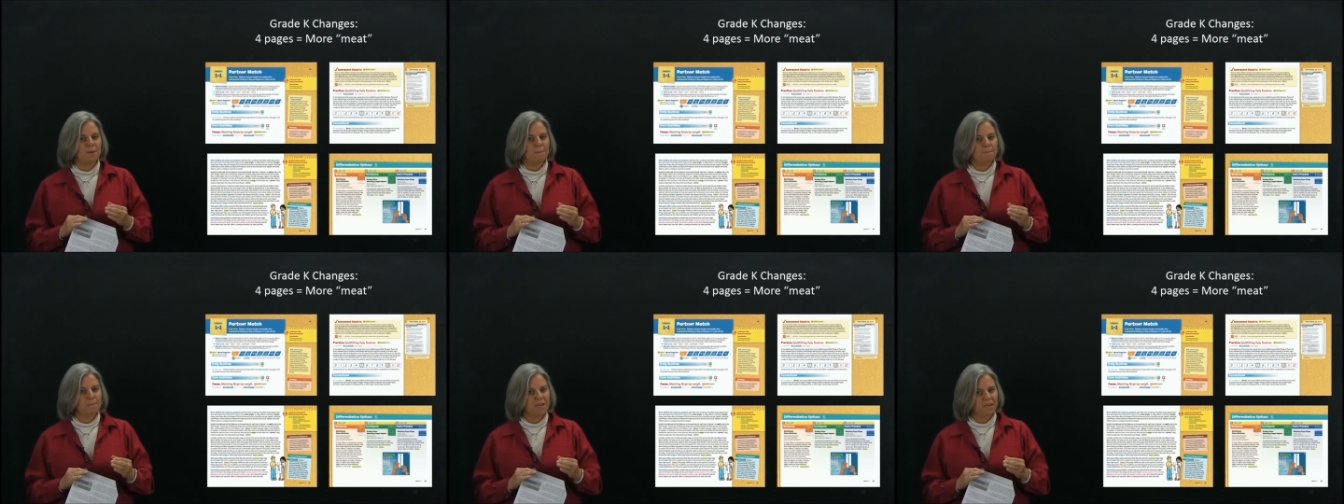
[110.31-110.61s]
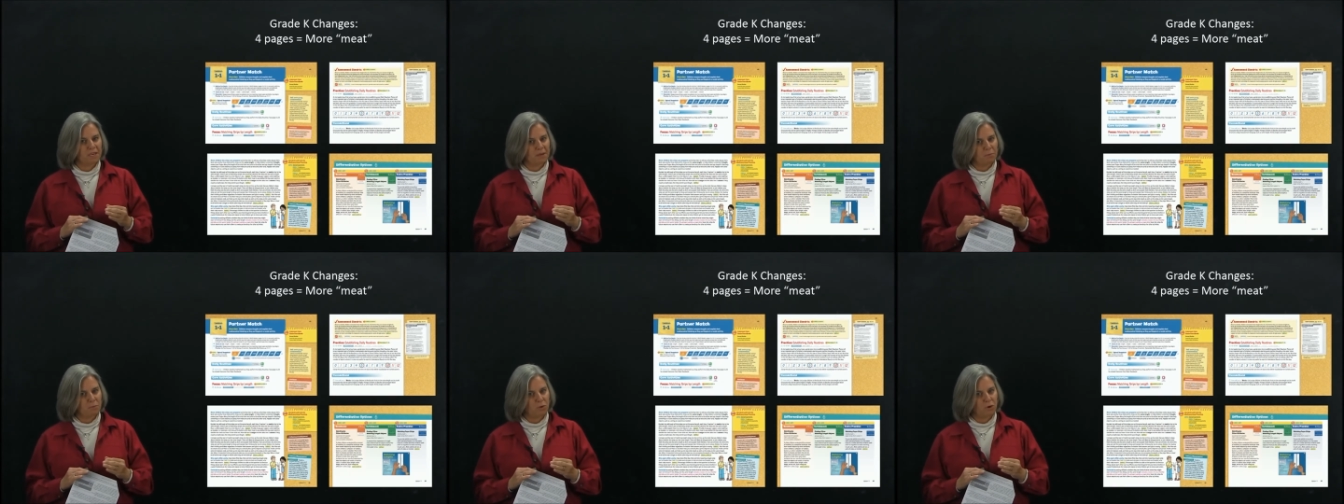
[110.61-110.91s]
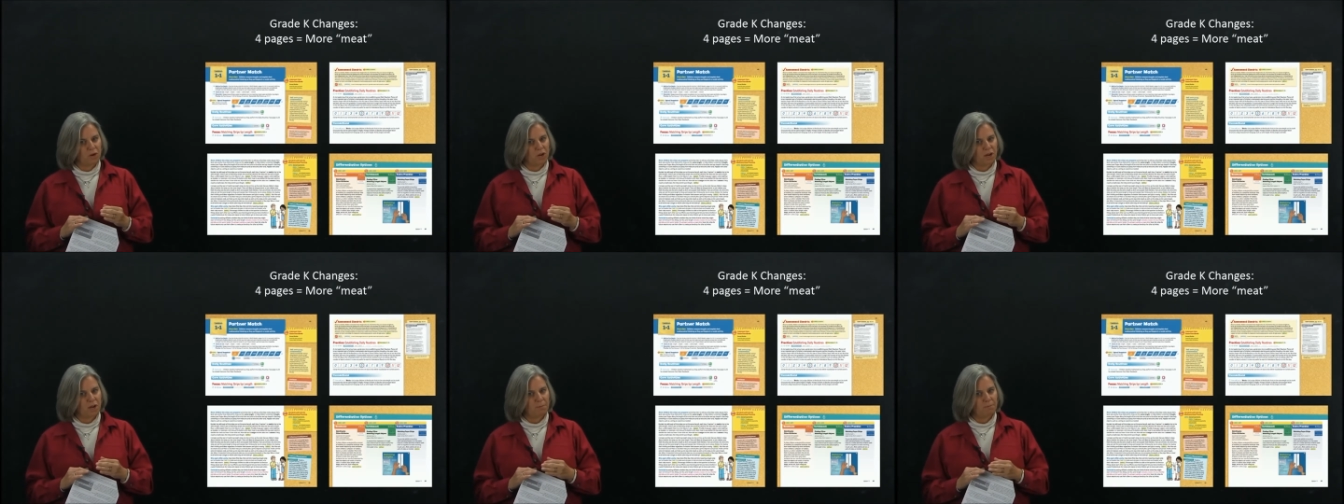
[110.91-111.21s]
make it more
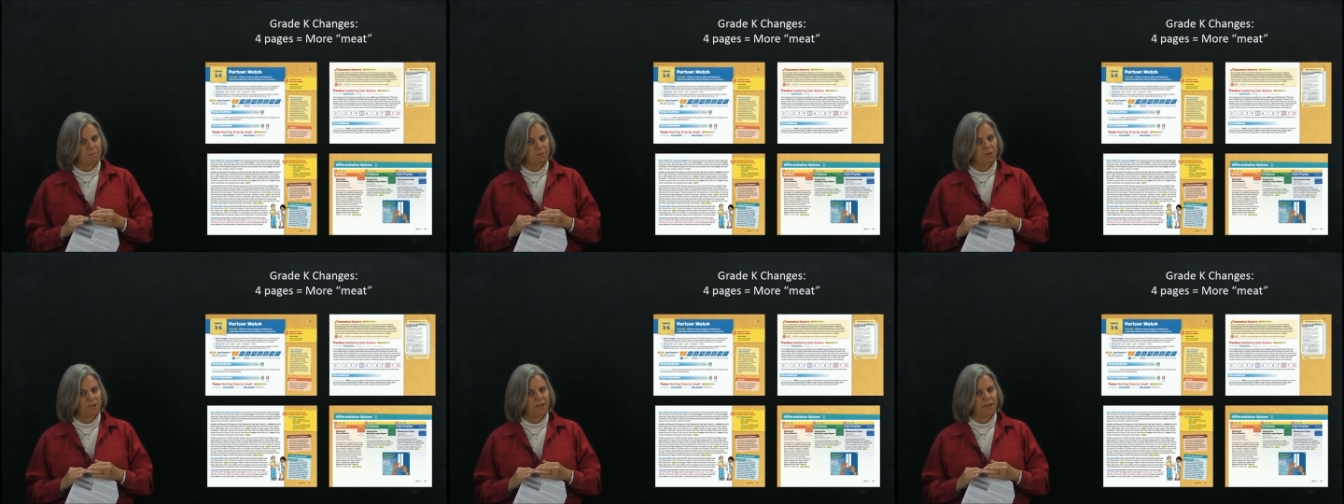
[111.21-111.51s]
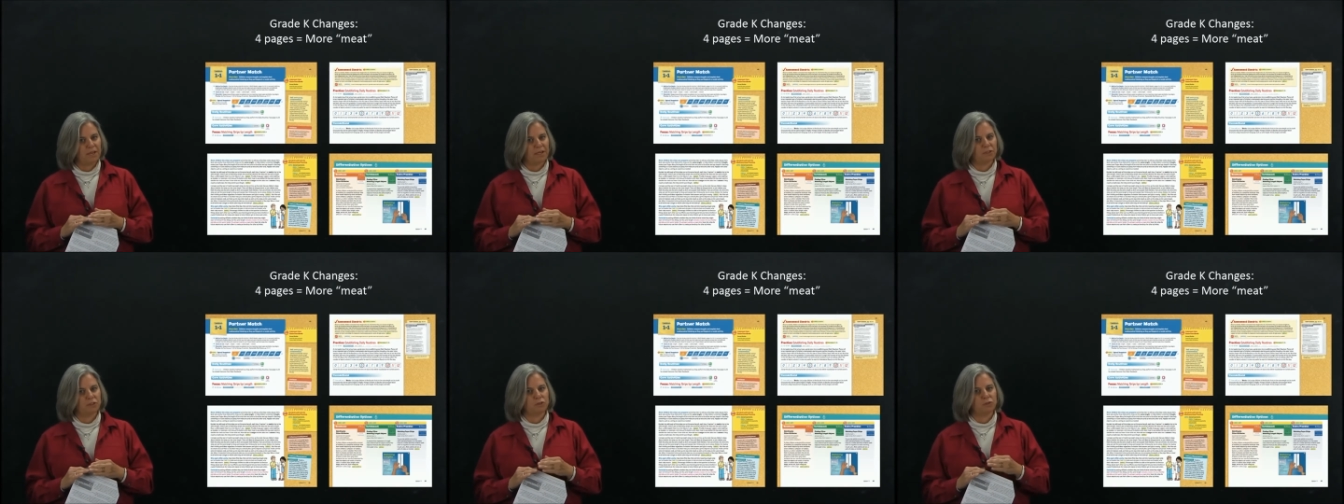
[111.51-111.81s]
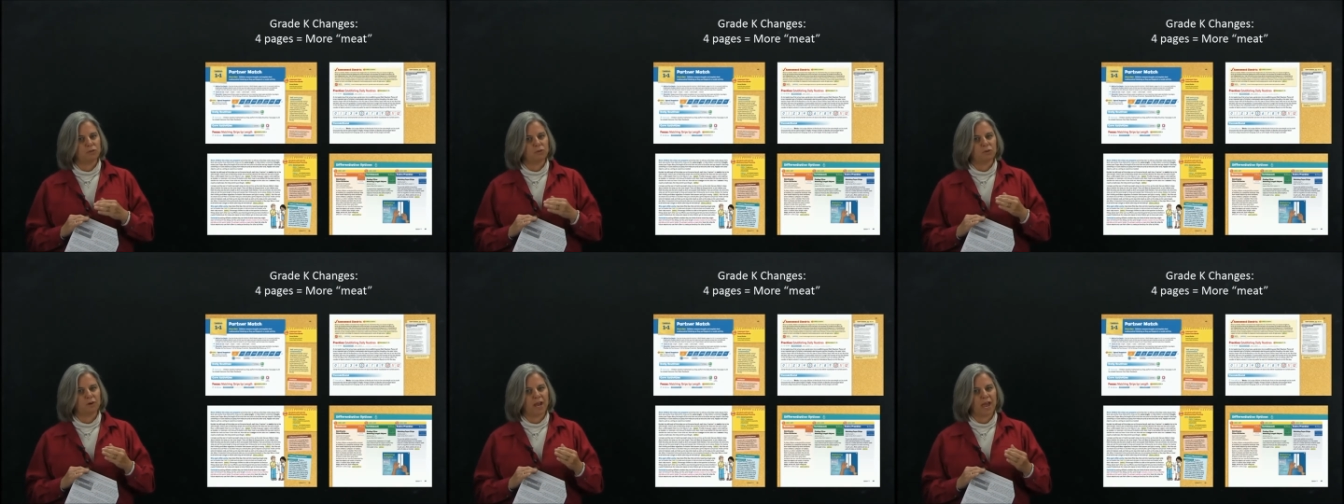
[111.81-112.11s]
complex
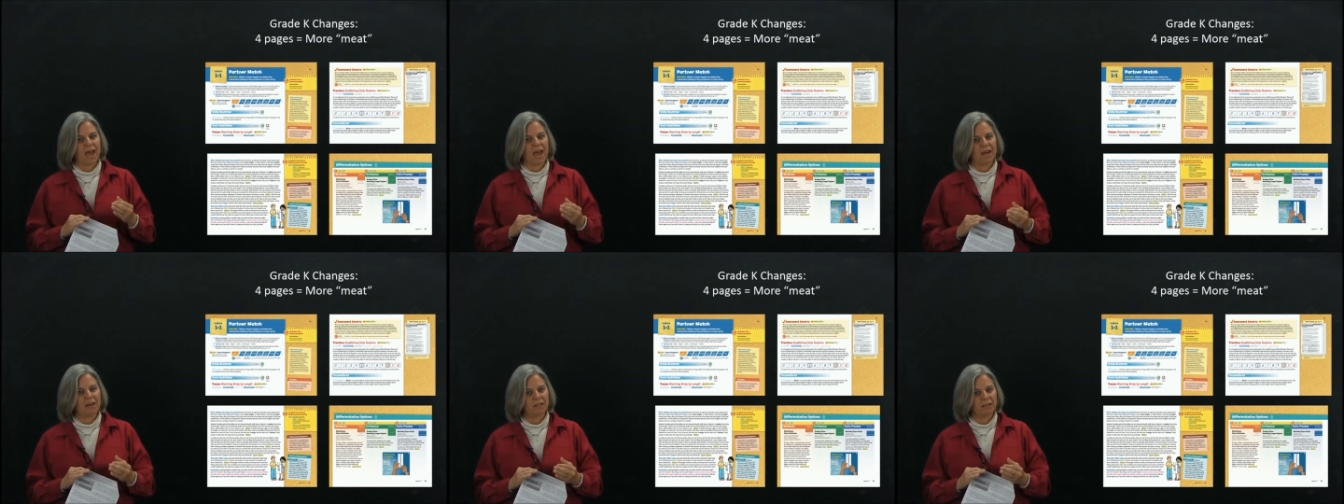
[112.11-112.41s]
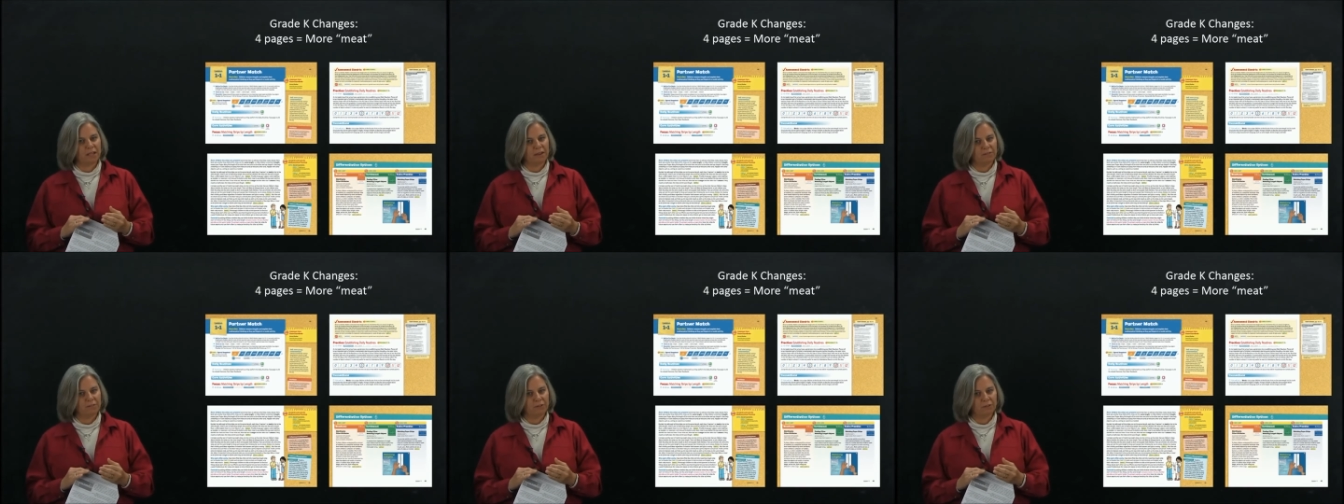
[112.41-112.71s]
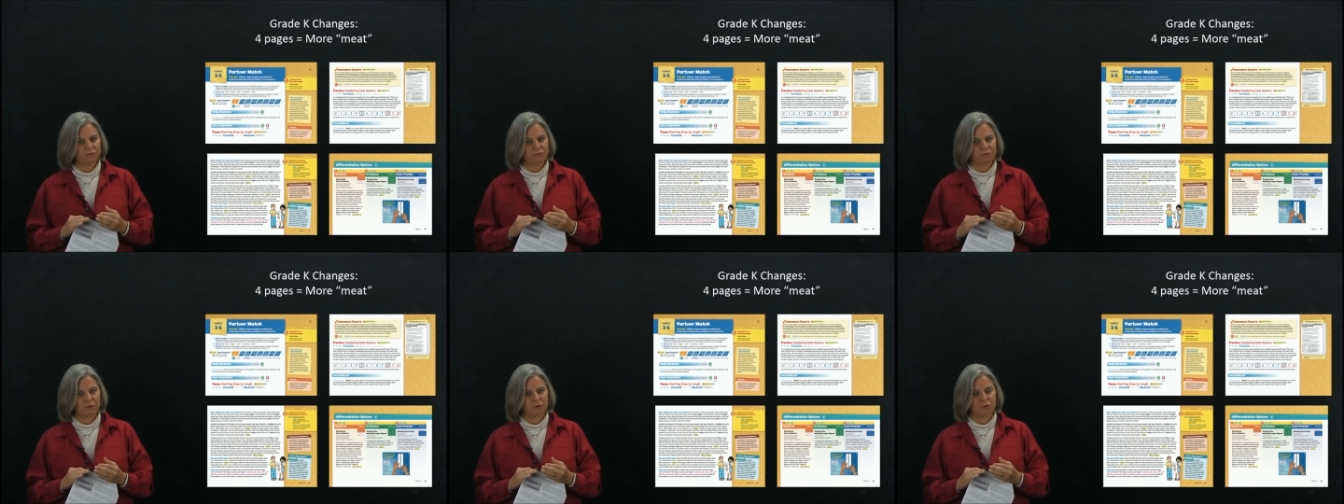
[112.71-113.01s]
or add a level
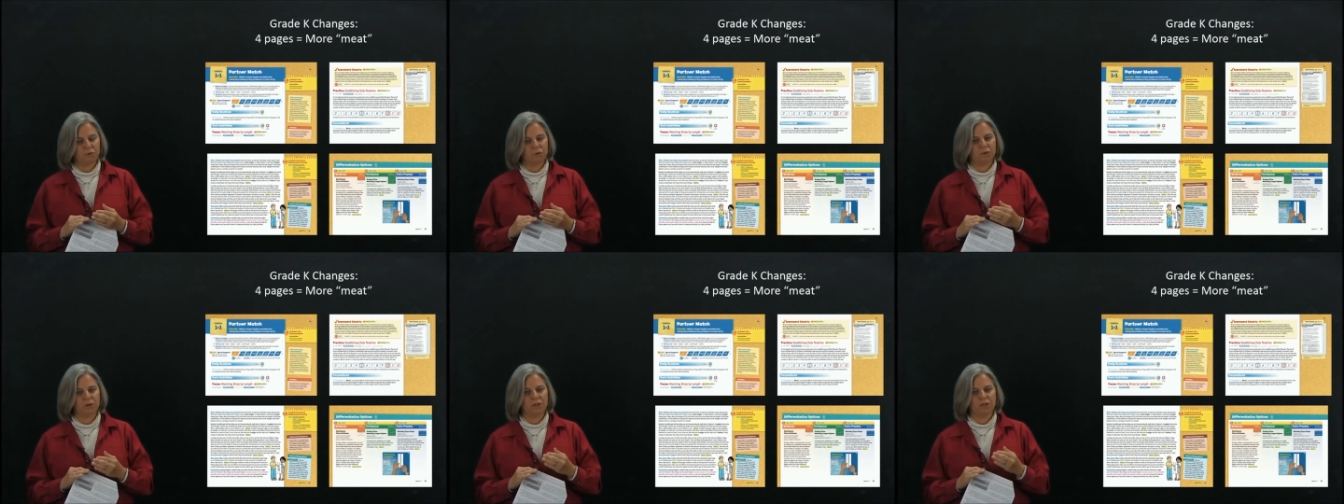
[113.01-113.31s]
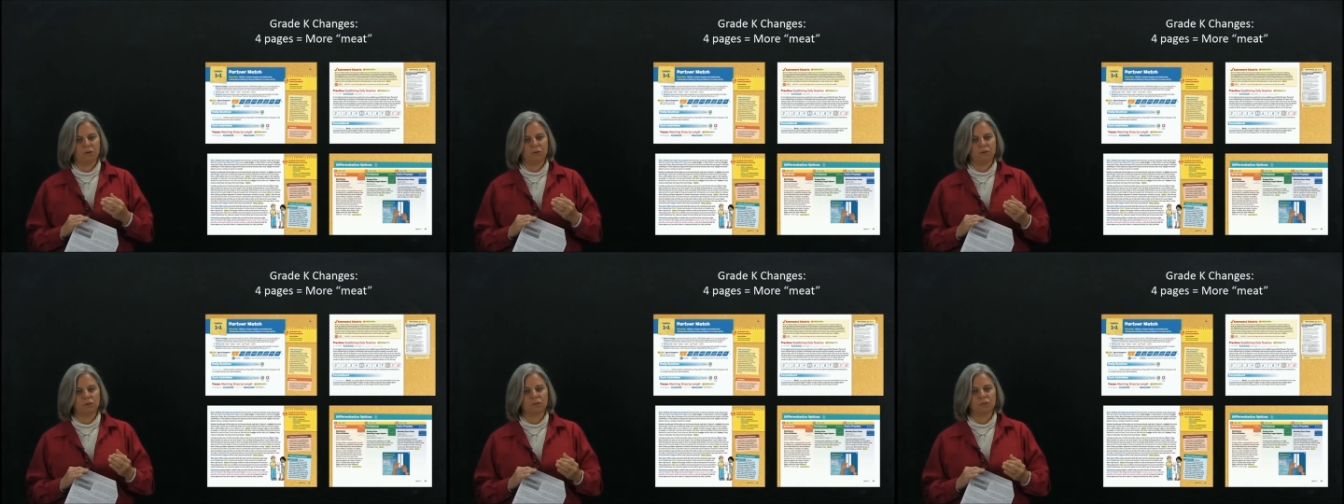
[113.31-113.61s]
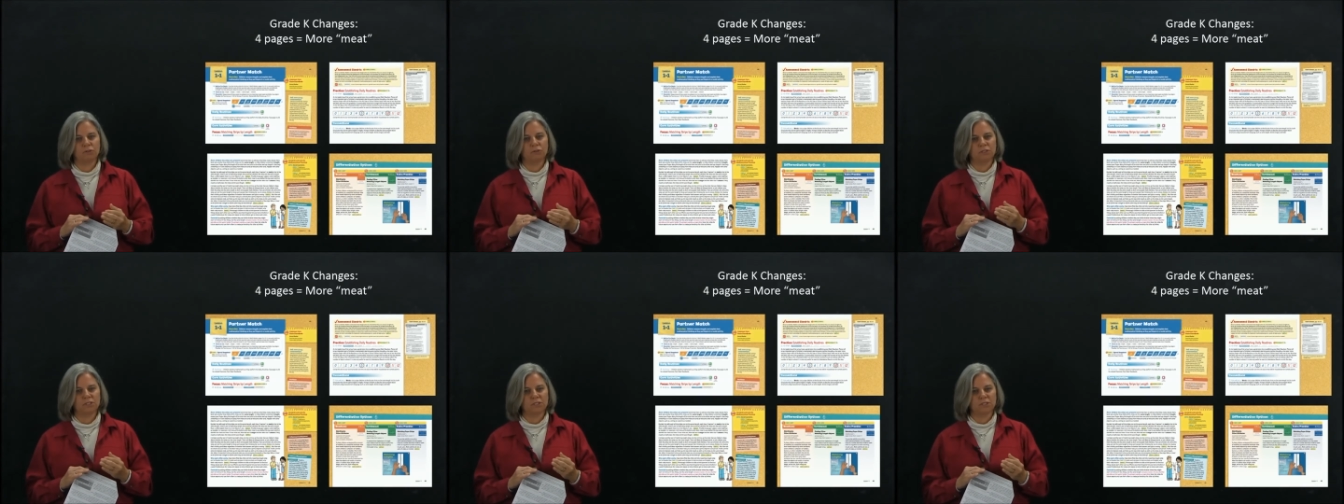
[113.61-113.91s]
of recording or
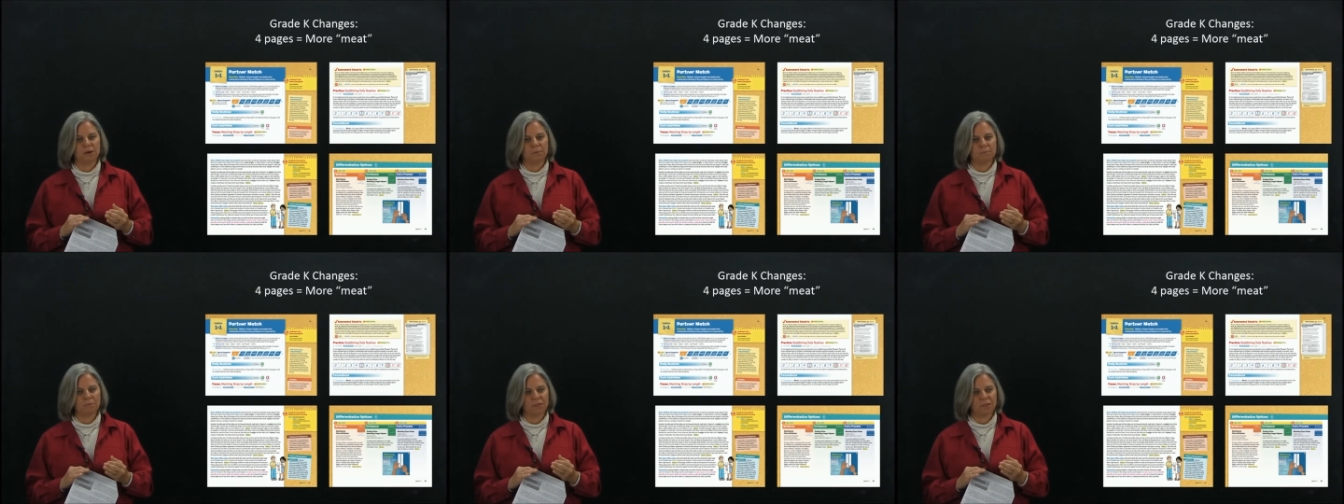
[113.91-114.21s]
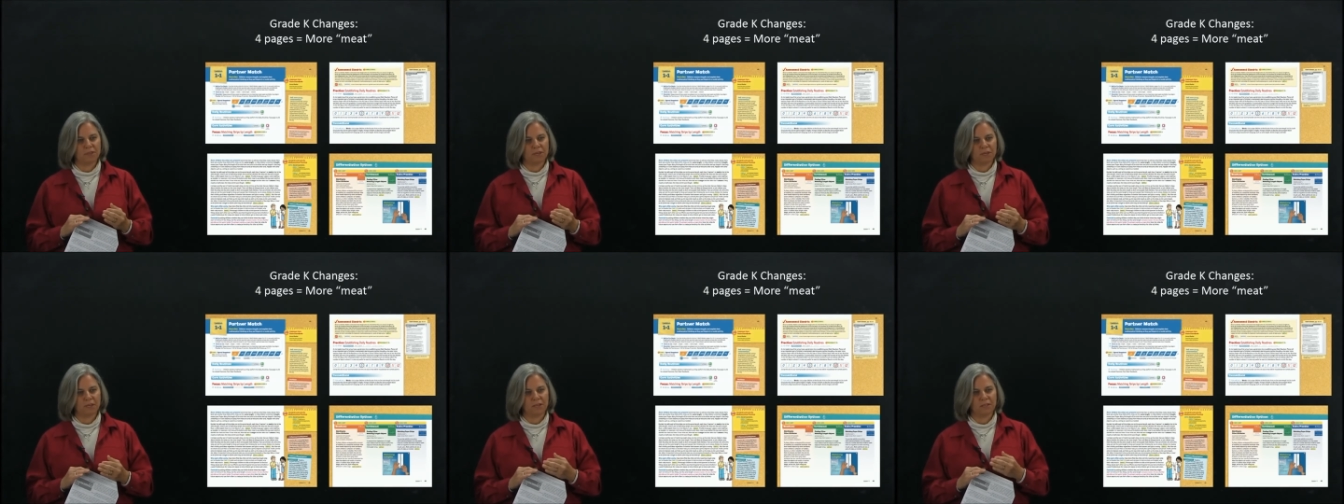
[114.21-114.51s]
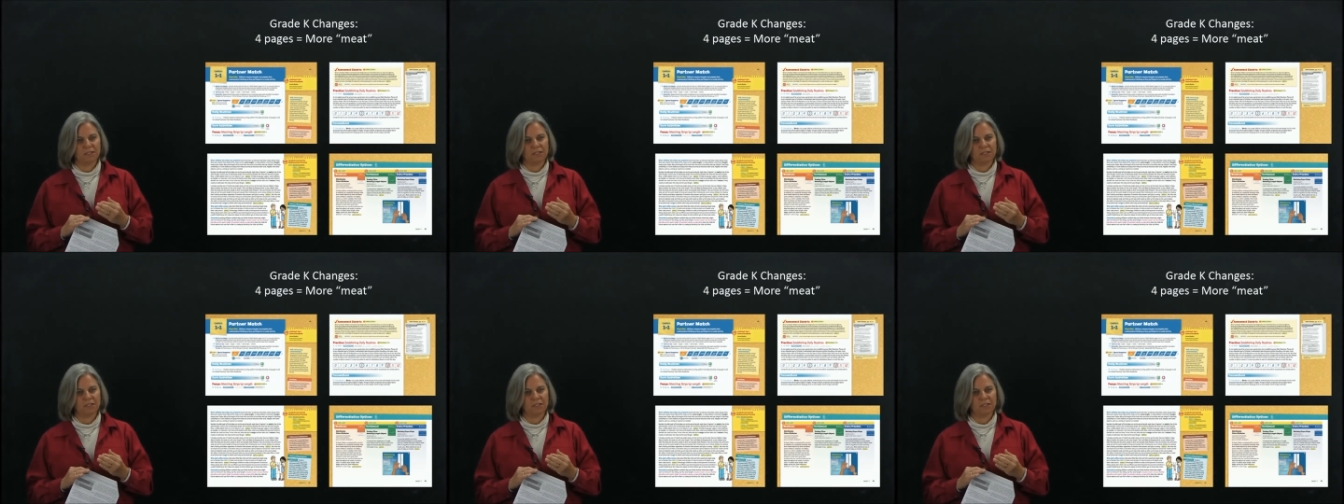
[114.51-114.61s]
do something